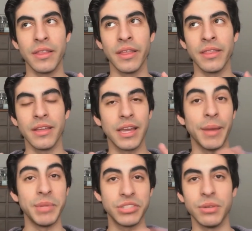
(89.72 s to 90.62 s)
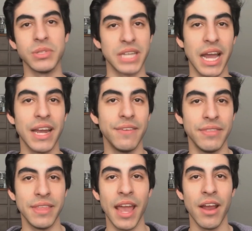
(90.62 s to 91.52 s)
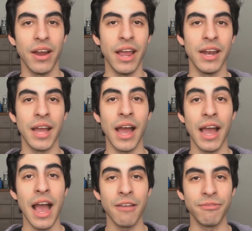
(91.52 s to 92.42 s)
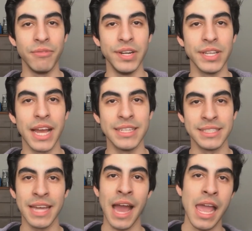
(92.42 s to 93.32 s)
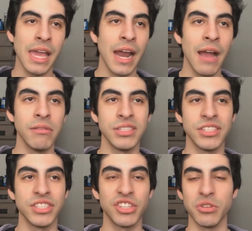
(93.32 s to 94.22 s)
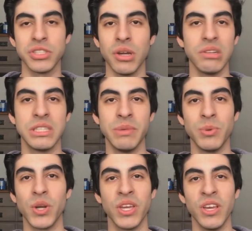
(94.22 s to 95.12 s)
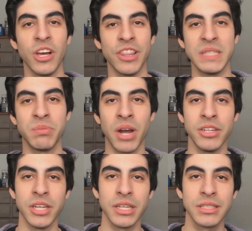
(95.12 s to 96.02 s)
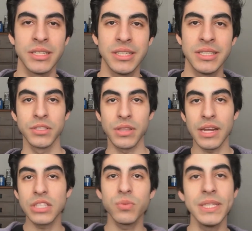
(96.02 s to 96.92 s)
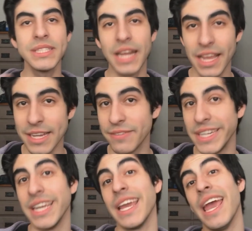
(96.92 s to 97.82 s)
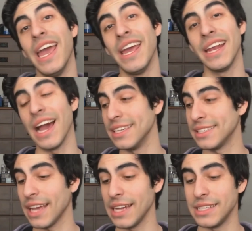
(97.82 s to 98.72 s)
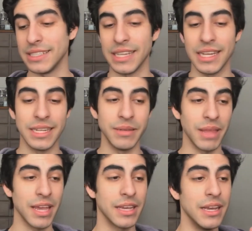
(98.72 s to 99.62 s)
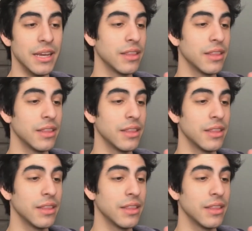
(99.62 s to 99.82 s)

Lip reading: the chemistry was kind of there, and I've realized that, and I was just so stoked to be working on this project. So then it's Wednesday evening, and I decide to send him like